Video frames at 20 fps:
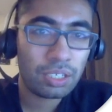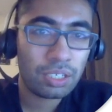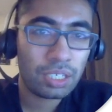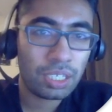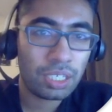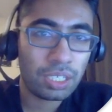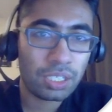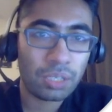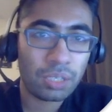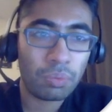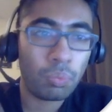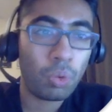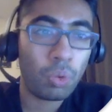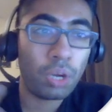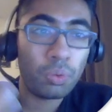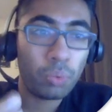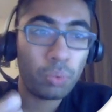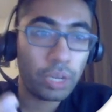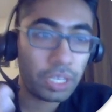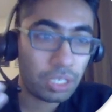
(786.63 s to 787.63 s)
it's a
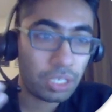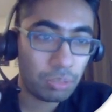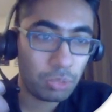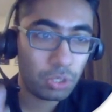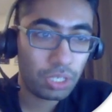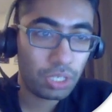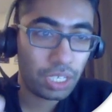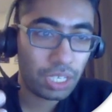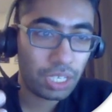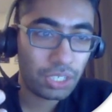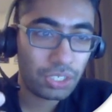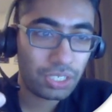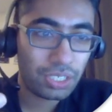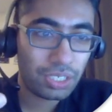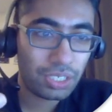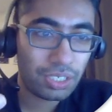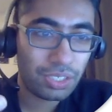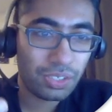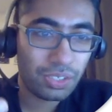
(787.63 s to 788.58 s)
one-way communication,